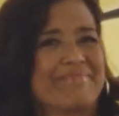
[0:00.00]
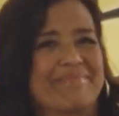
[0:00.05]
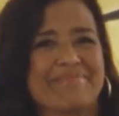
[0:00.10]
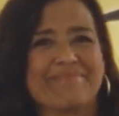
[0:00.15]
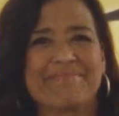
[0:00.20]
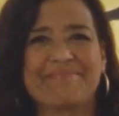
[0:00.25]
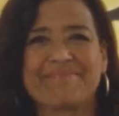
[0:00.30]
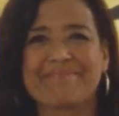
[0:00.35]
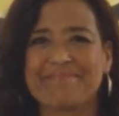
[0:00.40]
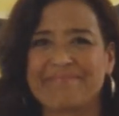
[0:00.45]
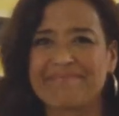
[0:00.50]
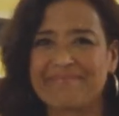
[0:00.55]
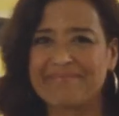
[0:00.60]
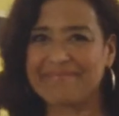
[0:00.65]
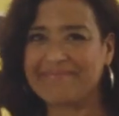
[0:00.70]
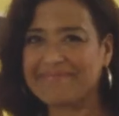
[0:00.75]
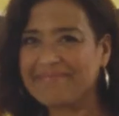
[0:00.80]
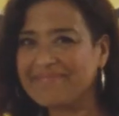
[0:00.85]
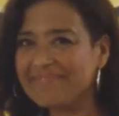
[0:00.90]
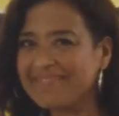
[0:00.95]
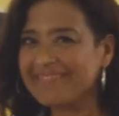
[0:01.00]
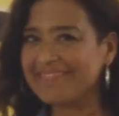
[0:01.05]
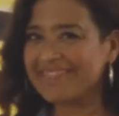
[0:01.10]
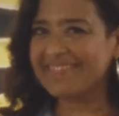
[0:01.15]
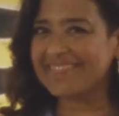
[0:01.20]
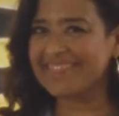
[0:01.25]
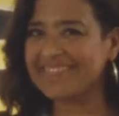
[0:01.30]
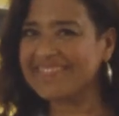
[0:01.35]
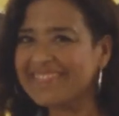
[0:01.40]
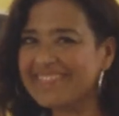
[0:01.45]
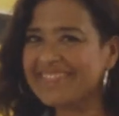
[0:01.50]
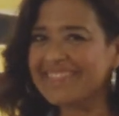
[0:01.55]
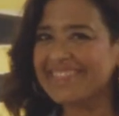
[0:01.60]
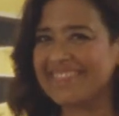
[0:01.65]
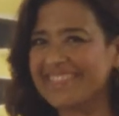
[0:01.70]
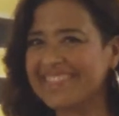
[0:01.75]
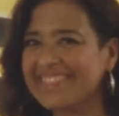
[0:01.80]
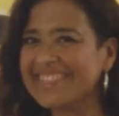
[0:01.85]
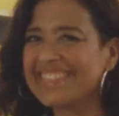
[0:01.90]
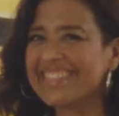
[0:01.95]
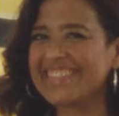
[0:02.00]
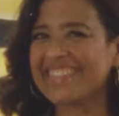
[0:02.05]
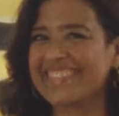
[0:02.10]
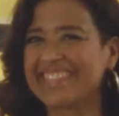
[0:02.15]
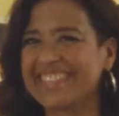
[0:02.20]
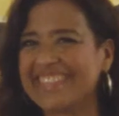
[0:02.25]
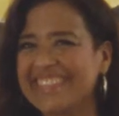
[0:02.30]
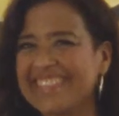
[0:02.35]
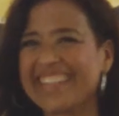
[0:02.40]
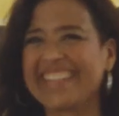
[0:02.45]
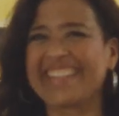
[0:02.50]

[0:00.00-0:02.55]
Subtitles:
Like you're out there, your being is out there, your soul is